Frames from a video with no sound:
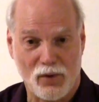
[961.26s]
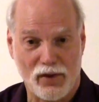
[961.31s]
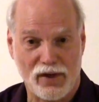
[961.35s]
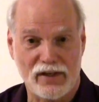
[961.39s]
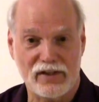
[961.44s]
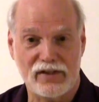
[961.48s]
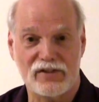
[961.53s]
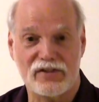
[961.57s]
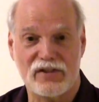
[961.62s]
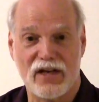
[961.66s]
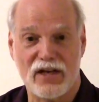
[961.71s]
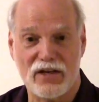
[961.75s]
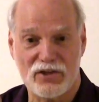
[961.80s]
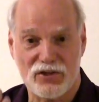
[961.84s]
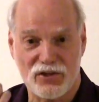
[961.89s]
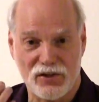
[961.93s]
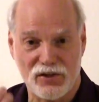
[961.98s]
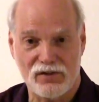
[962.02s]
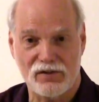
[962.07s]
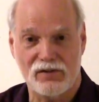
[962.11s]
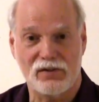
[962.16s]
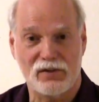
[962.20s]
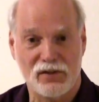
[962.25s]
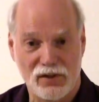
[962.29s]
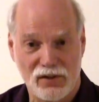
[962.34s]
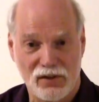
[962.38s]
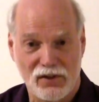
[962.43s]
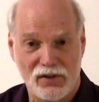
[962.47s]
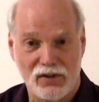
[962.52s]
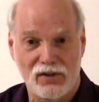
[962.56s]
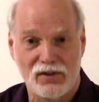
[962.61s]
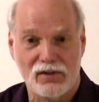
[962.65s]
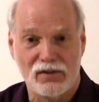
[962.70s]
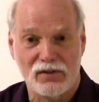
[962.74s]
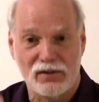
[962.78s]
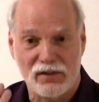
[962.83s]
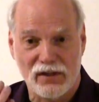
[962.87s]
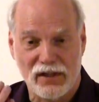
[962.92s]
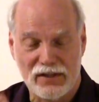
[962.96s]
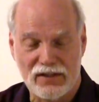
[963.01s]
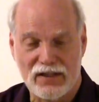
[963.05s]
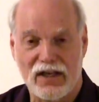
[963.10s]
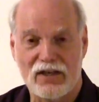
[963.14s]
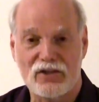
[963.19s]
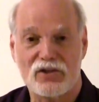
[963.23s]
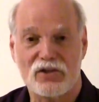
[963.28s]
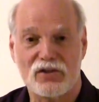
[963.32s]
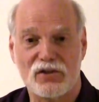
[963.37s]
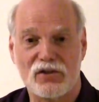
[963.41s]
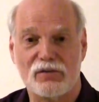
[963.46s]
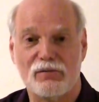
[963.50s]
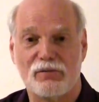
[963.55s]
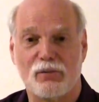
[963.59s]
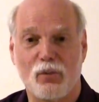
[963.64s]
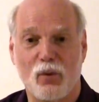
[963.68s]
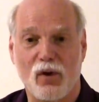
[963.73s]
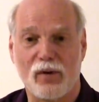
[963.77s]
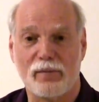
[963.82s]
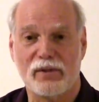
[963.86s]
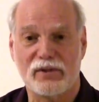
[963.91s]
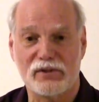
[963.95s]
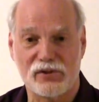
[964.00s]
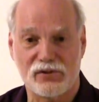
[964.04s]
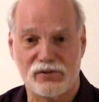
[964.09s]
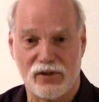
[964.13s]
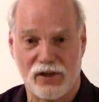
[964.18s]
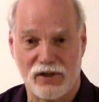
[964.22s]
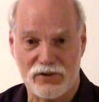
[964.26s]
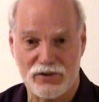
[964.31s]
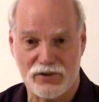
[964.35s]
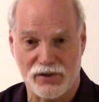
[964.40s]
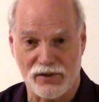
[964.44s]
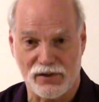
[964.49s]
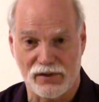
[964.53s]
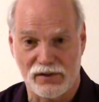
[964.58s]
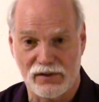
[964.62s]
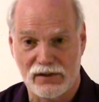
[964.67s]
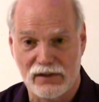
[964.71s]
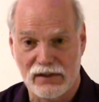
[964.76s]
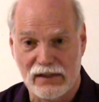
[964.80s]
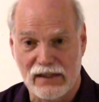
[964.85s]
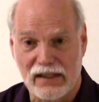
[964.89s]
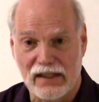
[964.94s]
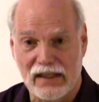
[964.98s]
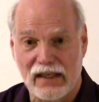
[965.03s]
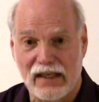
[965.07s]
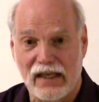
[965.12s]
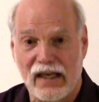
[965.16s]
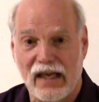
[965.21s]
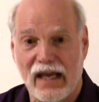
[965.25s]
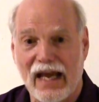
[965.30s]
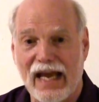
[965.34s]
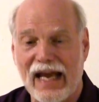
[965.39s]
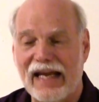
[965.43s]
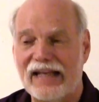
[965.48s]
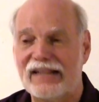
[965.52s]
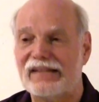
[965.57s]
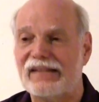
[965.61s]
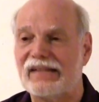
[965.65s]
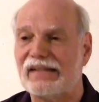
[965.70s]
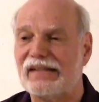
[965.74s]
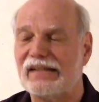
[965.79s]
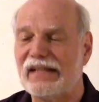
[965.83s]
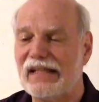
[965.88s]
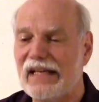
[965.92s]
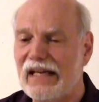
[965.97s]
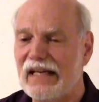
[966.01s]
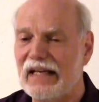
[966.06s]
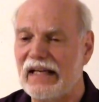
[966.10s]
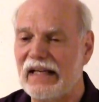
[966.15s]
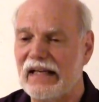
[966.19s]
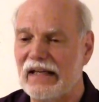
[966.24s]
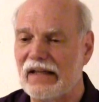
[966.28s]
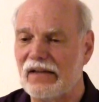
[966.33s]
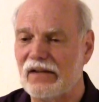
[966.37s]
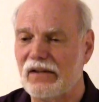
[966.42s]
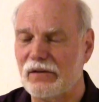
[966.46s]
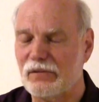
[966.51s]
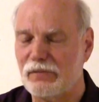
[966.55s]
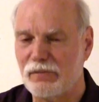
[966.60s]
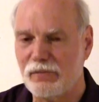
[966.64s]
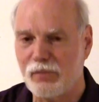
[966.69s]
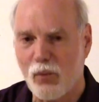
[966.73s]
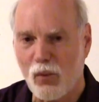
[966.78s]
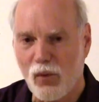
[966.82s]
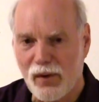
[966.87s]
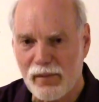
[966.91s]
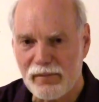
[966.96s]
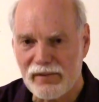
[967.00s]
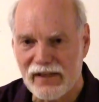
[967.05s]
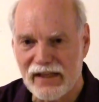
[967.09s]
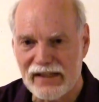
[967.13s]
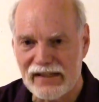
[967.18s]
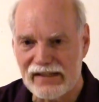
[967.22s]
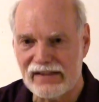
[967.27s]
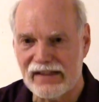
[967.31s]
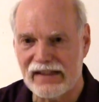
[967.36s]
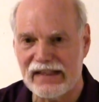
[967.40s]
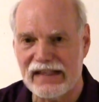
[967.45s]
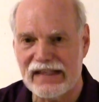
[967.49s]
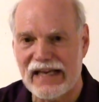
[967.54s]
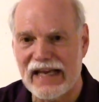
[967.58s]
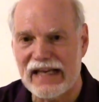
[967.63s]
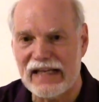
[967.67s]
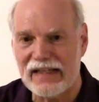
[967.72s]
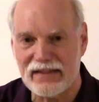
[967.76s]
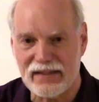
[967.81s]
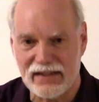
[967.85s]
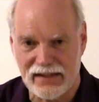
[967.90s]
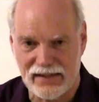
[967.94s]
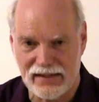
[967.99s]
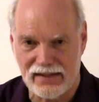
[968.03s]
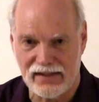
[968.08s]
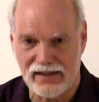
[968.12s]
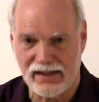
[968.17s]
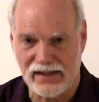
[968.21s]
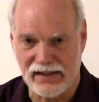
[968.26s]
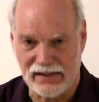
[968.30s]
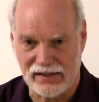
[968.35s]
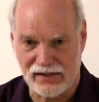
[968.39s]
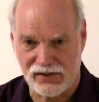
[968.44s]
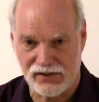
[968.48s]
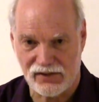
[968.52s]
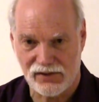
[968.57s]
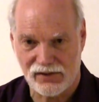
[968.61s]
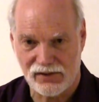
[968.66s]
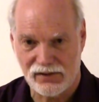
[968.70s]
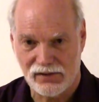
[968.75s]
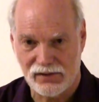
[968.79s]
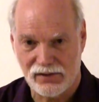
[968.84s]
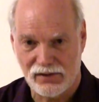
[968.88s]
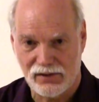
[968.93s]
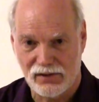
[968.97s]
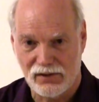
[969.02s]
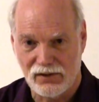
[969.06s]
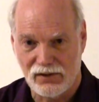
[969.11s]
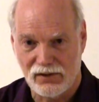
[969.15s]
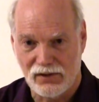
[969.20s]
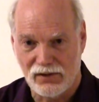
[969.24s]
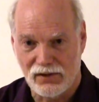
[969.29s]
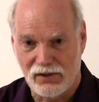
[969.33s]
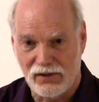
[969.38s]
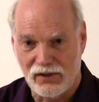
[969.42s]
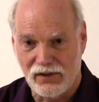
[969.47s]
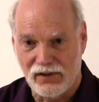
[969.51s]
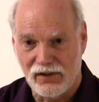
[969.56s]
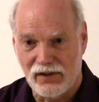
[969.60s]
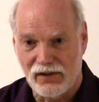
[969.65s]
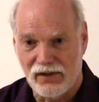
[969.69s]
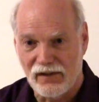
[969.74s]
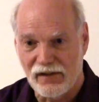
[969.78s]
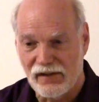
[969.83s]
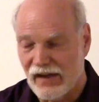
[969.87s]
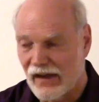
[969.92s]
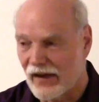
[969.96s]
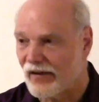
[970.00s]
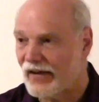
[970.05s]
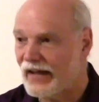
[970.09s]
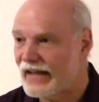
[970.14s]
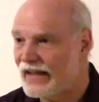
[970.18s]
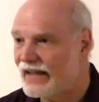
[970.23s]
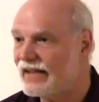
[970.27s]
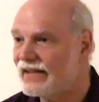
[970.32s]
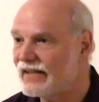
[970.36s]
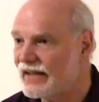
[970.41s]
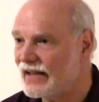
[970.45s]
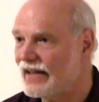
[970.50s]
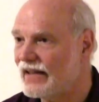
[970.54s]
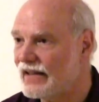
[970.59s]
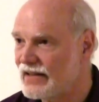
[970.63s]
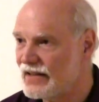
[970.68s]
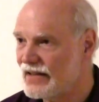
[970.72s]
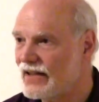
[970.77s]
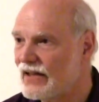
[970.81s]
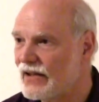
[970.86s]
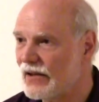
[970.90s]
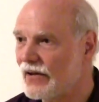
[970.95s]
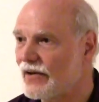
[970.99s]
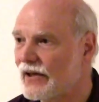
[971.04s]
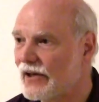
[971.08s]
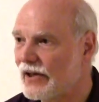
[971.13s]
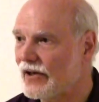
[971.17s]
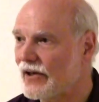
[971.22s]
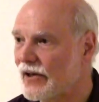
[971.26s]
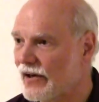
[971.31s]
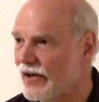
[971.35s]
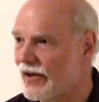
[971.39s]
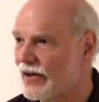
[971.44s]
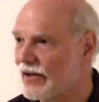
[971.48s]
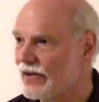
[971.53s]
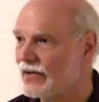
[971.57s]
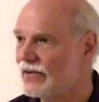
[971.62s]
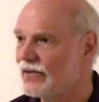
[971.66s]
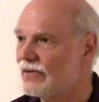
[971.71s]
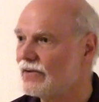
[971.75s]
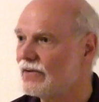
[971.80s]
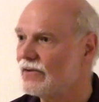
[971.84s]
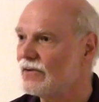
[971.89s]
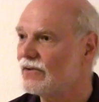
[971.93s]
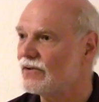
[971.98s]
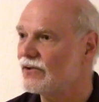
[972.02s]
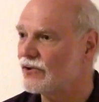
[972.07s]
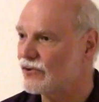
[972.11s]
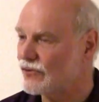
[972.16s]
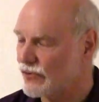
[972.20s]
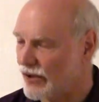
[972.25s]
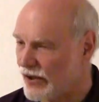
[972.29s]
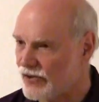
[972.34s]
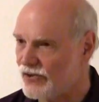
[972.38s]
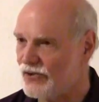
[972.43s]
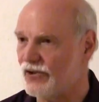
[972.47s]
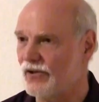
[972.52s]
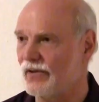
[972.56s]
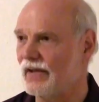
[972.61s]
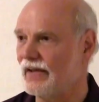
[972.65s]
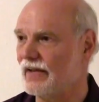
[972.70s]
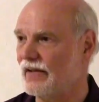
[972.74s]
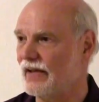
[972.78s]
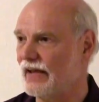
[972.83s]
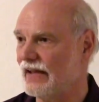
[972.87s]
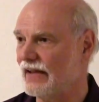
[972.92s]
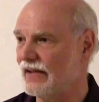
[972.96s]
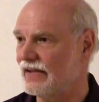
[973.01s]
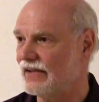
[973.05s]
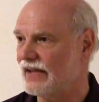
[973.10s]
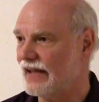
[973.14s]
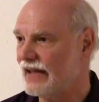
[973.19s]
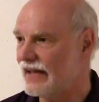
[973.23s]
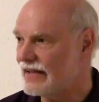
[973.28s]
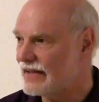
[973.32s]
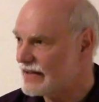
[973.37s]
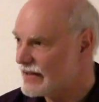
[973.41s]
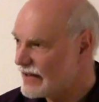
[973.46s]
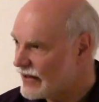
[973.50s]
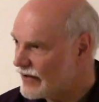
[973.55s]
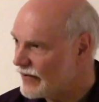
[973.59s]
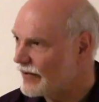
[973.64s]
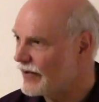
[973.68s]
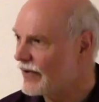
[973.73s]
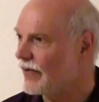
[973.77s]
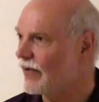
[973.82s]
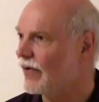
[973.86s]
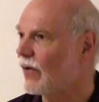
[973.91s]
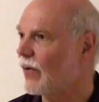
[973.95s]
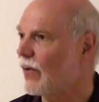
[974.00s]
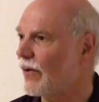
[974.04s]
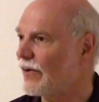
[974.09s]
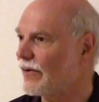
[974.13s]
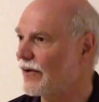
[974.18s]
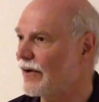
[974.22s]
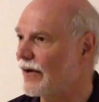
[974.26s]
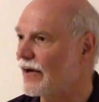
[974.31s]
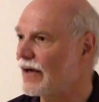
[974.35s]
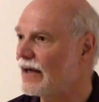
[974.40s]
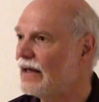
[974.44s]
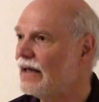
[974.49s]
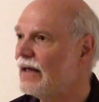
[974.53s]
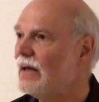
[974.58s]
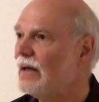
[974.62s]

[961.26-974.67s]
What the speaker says: organization, attention to form and structure, and seeing the form that is innate in things. There is an interior structure in things, an interior order.